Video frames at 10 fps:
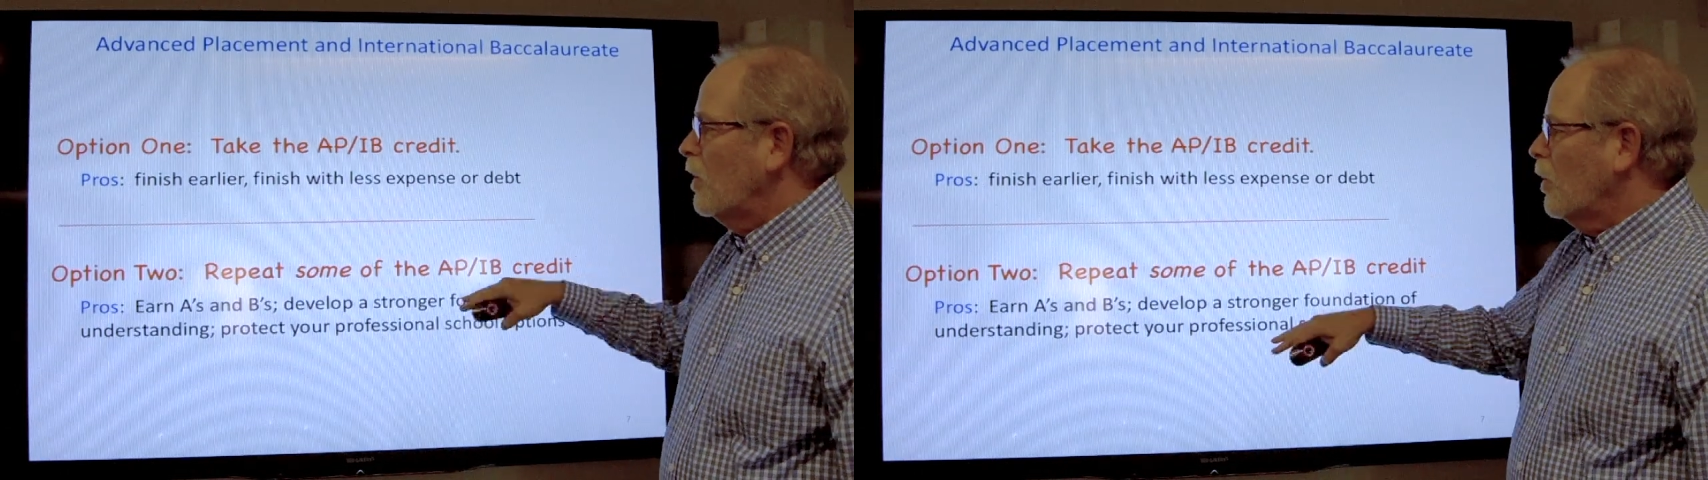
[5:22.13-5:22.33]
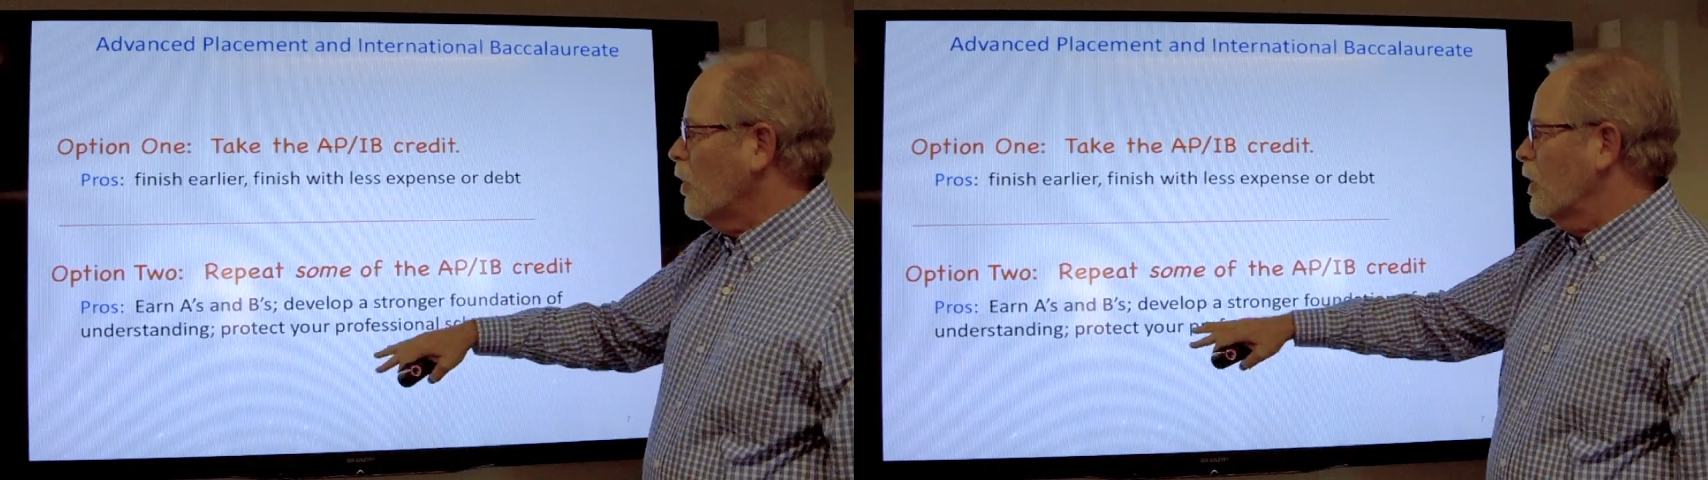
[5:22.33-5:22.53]

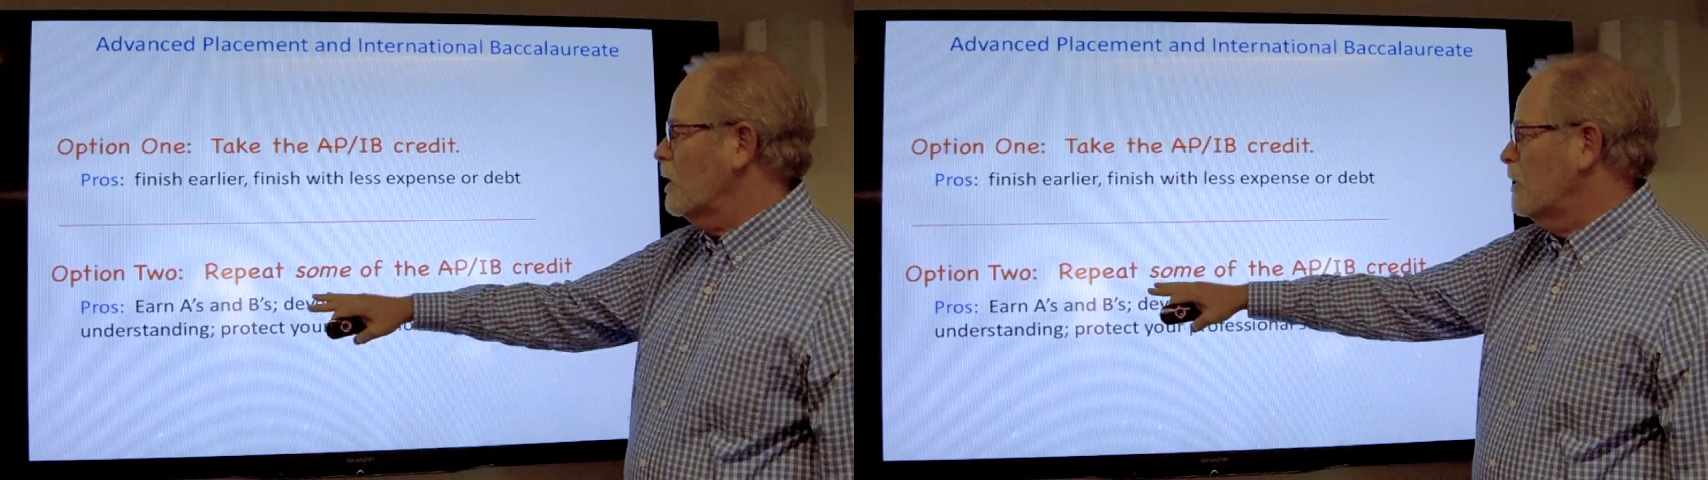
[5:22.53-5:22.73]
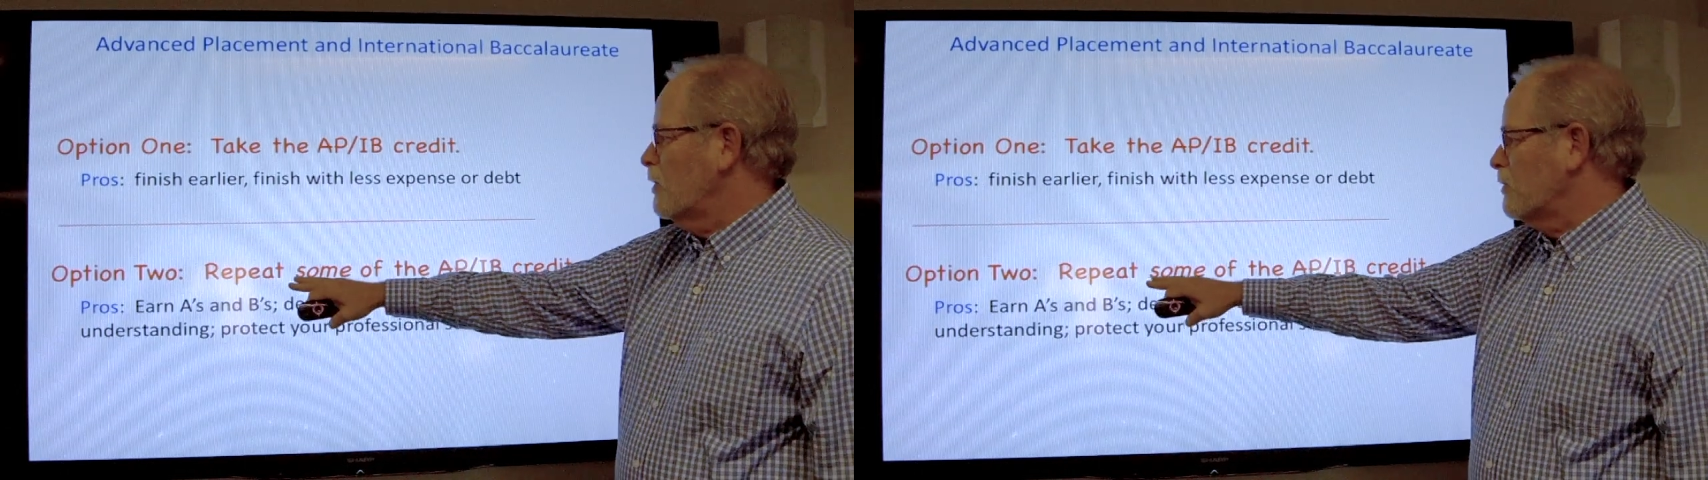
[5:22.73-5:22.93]

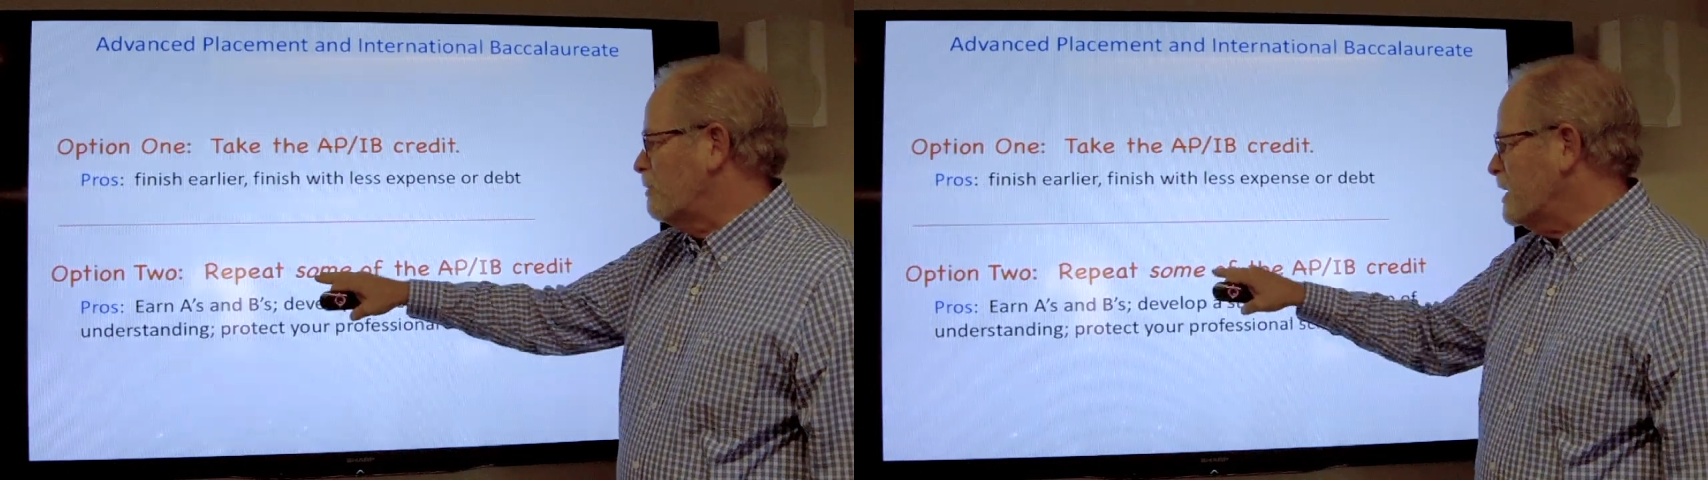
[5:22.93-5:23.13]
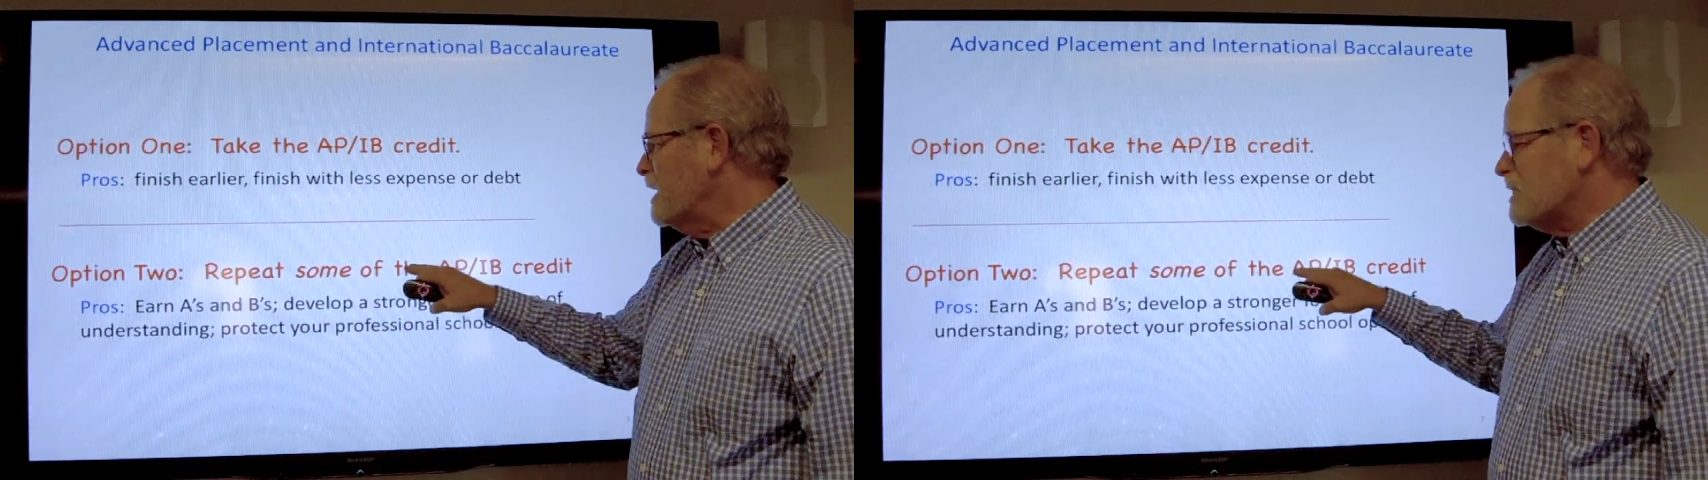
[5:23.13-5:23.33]
Or
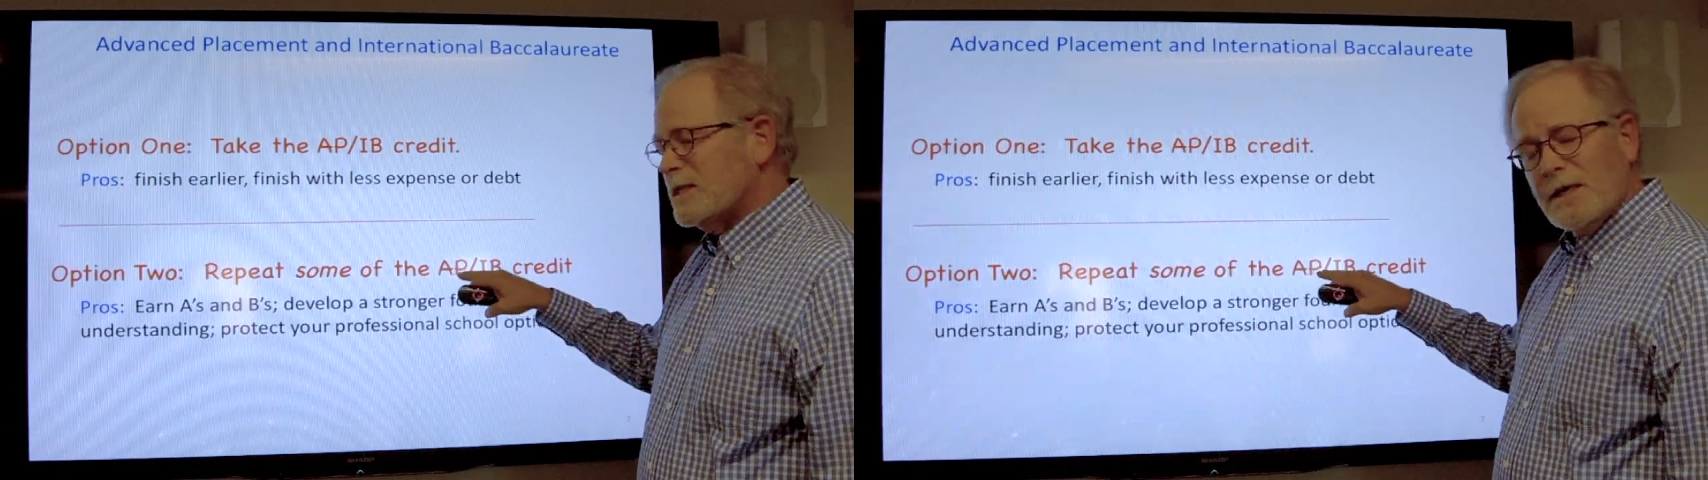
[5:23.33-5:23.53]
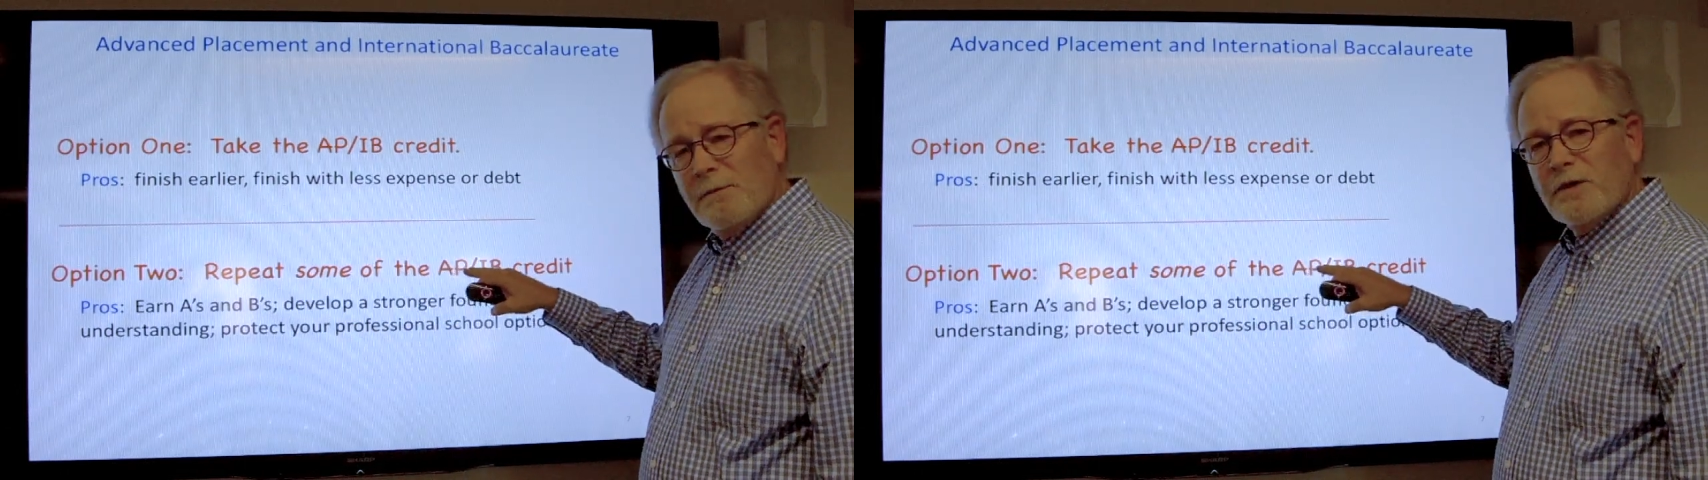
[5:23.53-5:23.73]
repeat
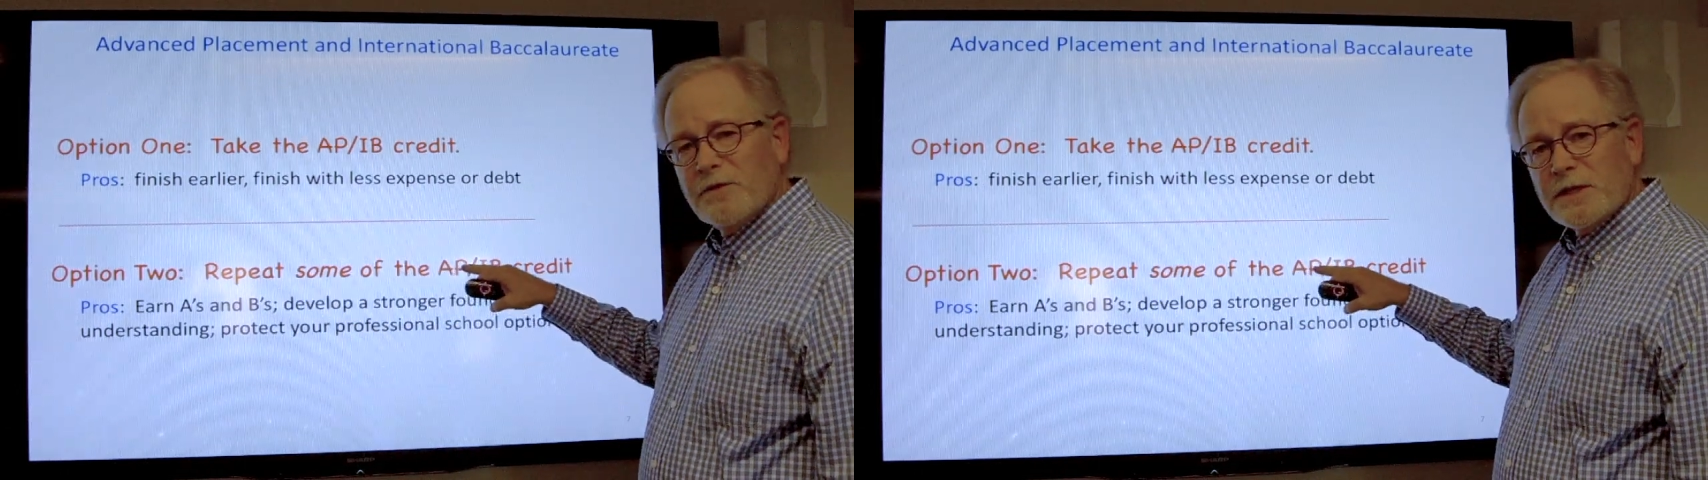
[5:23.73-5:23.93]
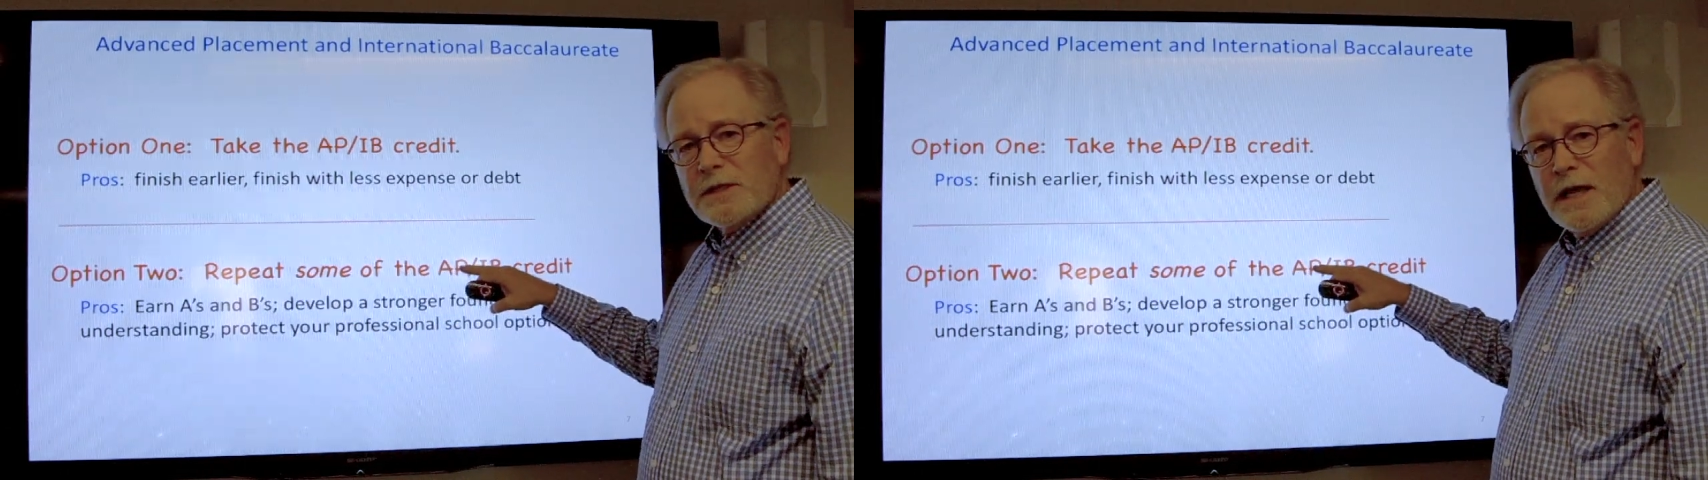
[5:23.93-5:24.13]
some
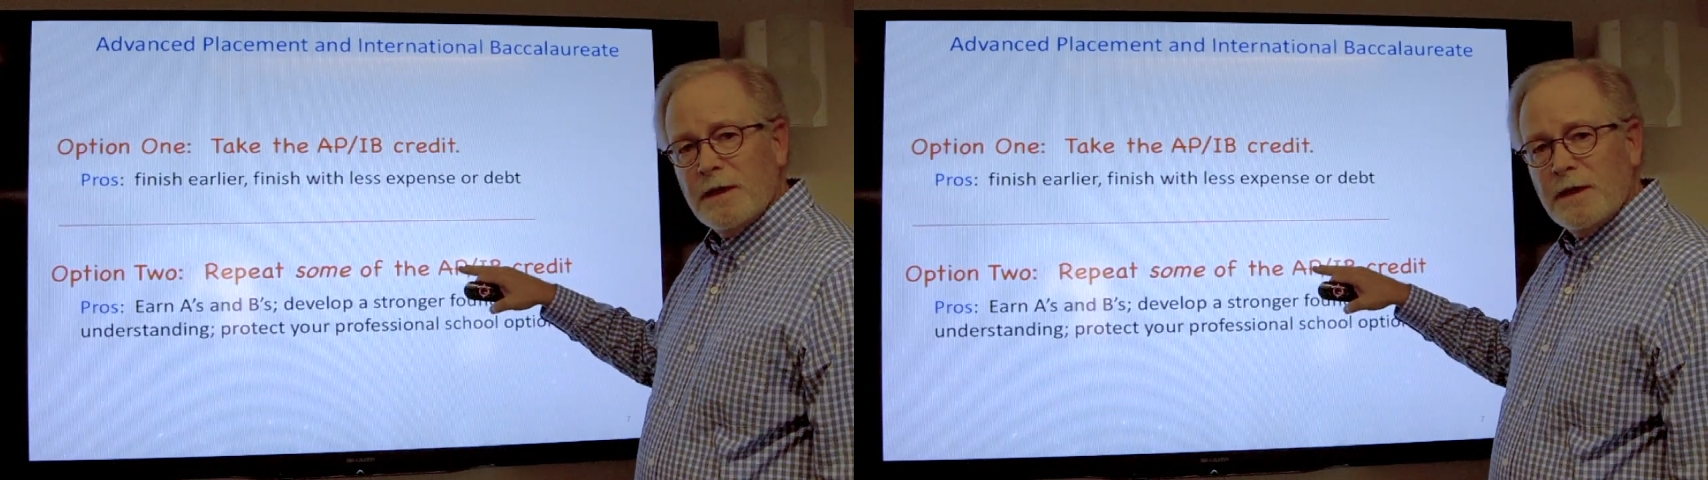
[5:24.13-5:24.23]
of this